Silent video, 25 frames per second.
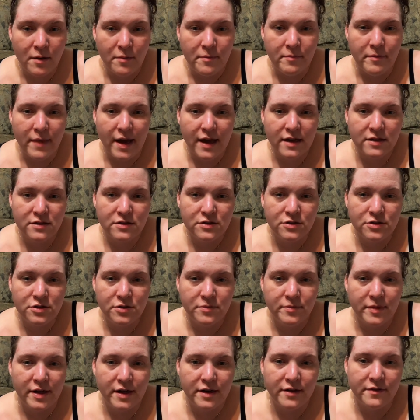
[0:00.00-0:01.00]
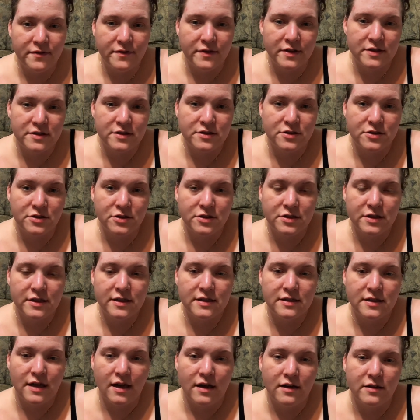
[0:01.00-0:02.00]
A master manifester.
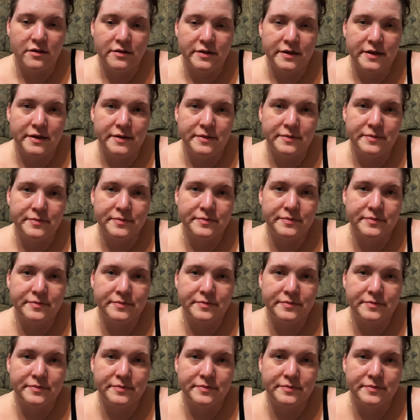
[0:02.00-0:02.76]
Exactly.